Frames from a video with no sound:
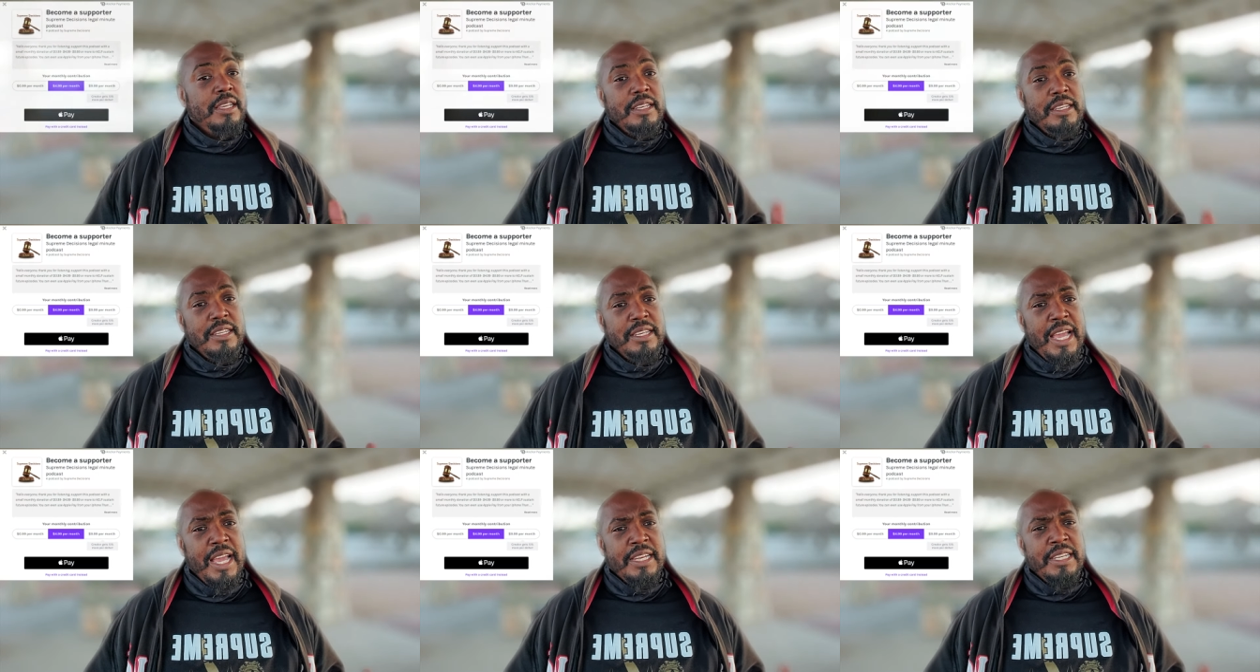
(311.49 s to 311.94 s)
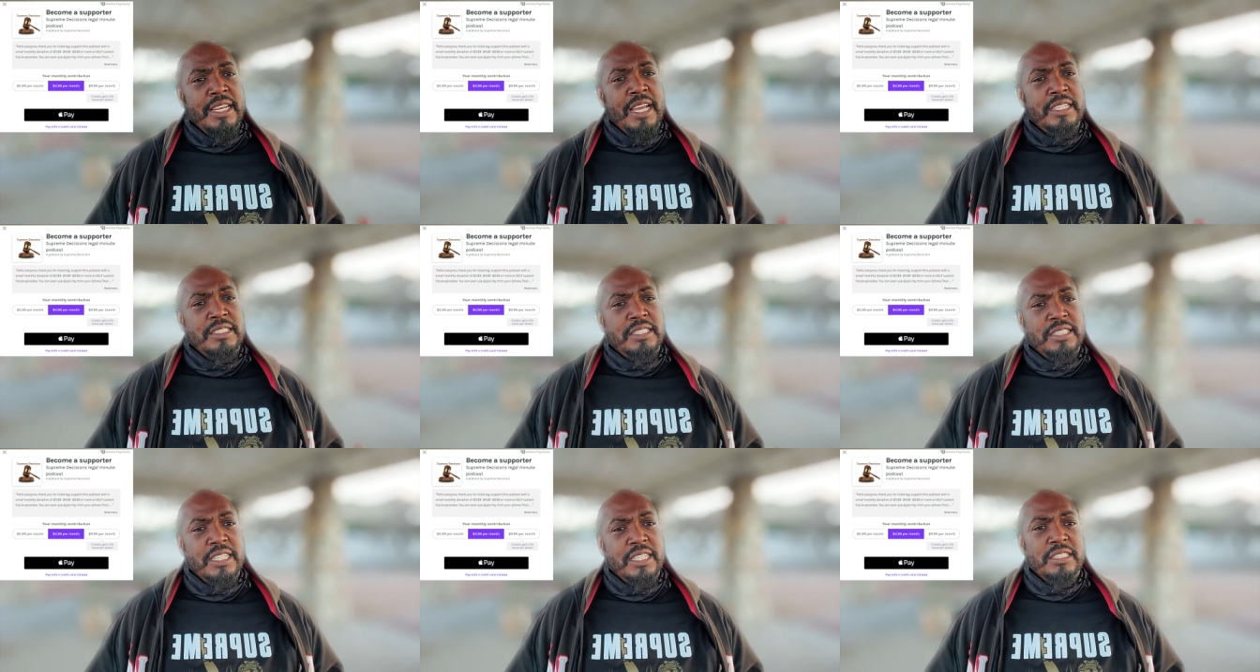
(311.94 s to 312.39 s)
99
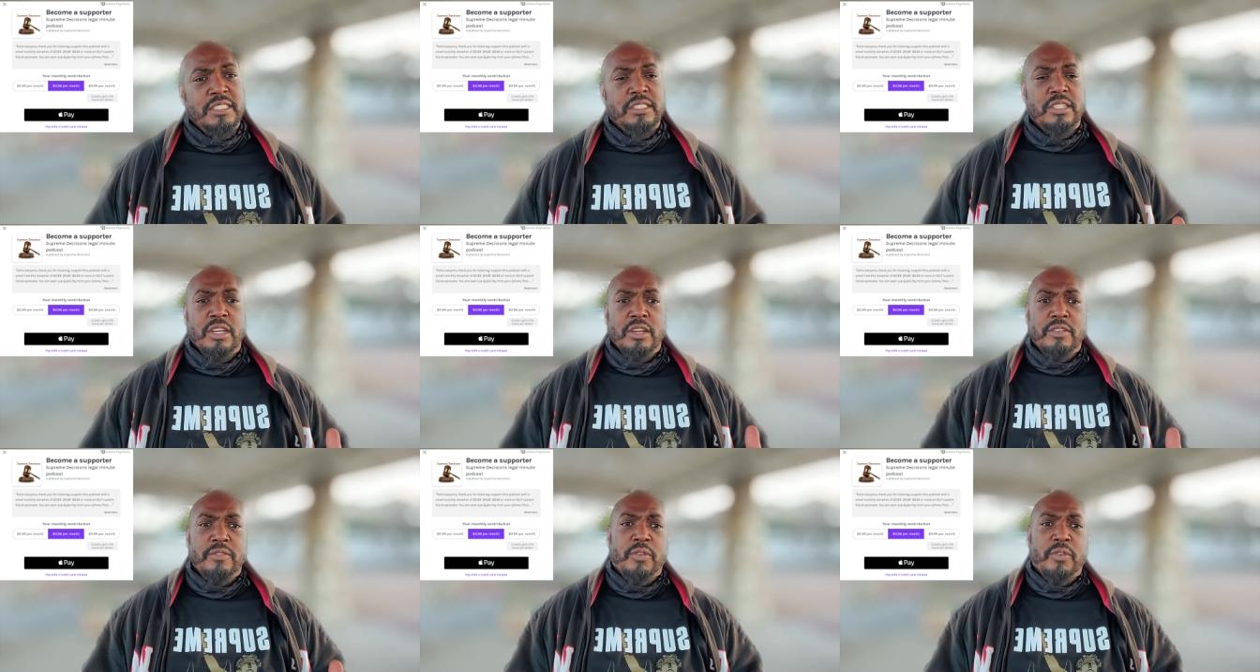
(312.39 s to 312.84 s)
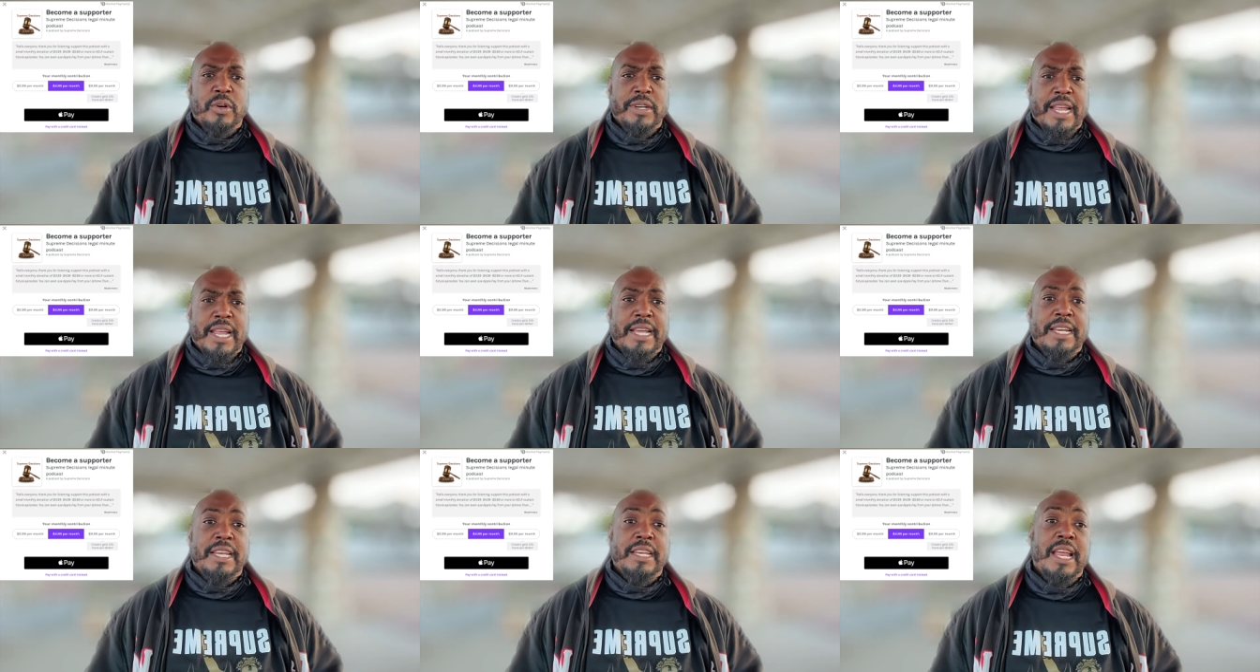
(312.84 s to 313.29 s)
cents,
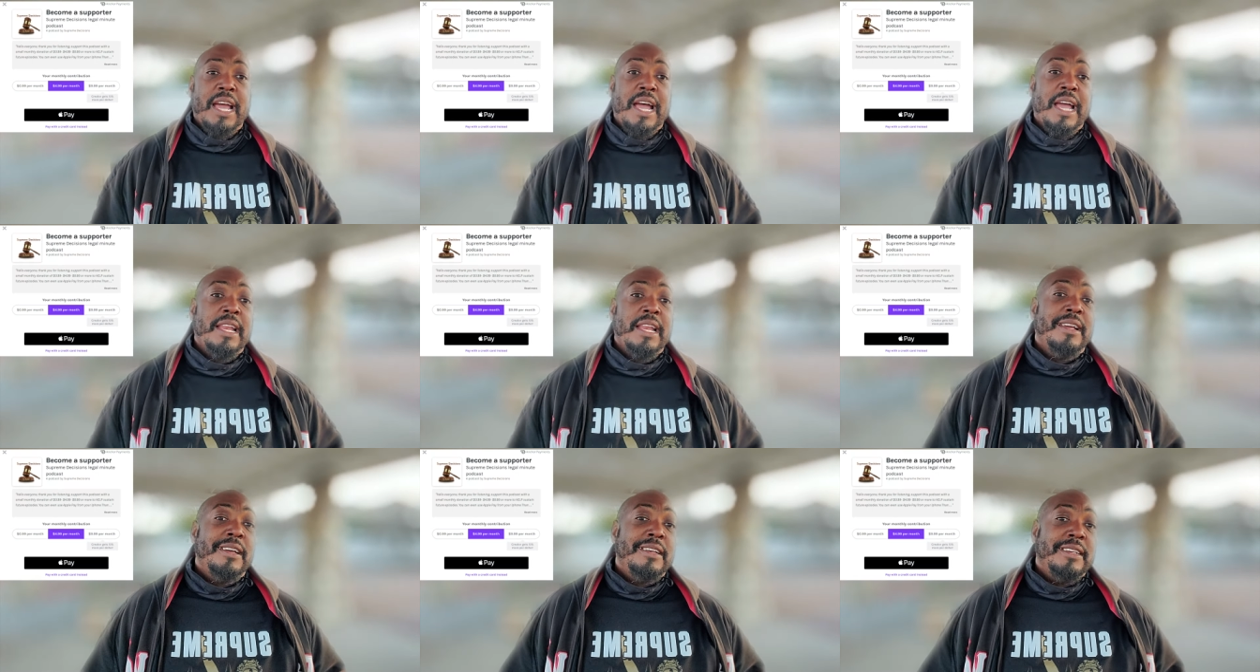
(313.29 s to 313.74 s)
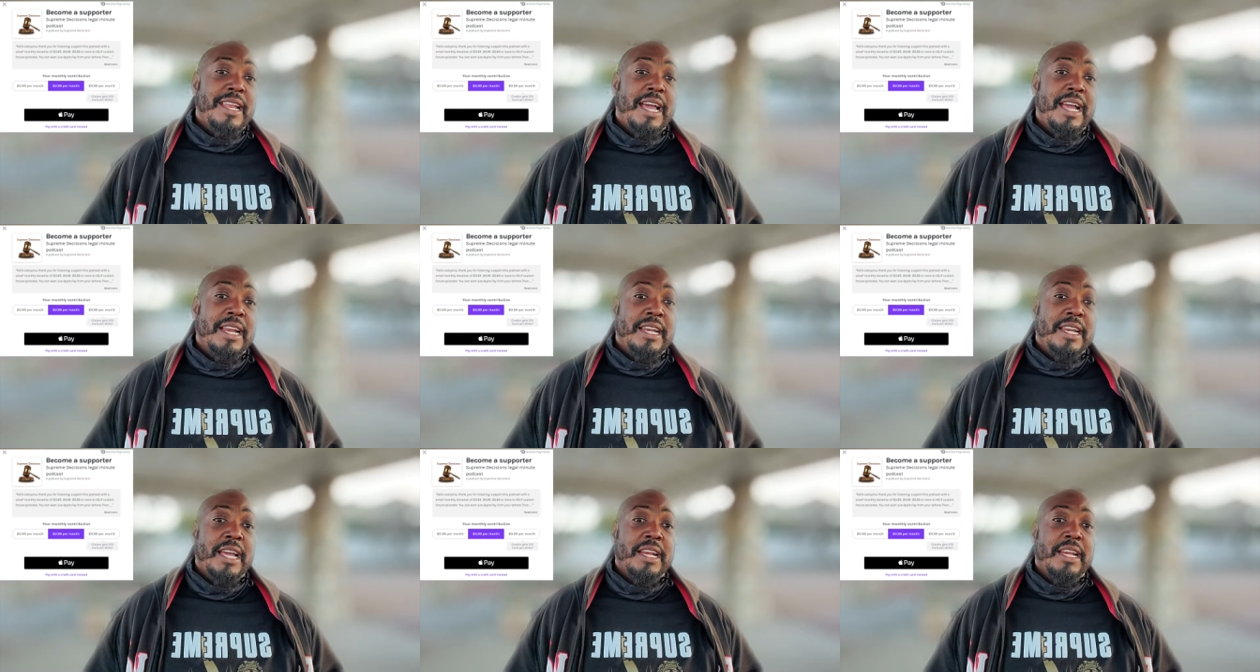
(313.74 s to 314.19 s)
4.99,
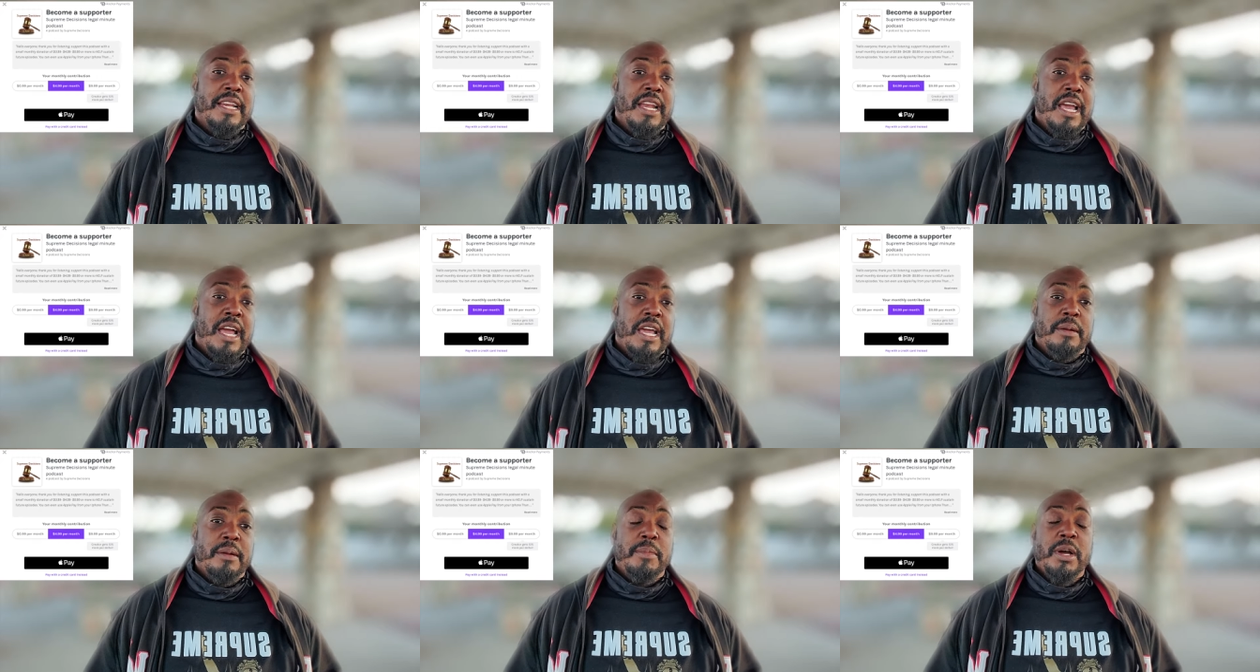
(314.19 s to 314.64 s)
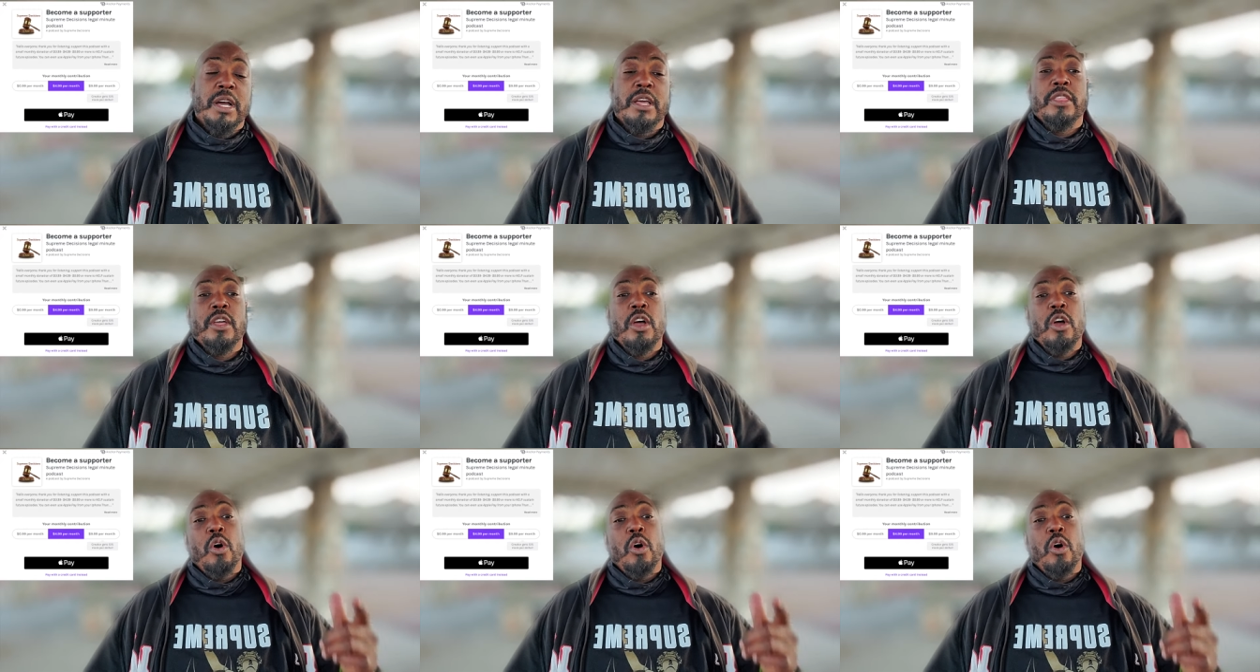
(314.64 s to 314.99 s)
9.99 a month,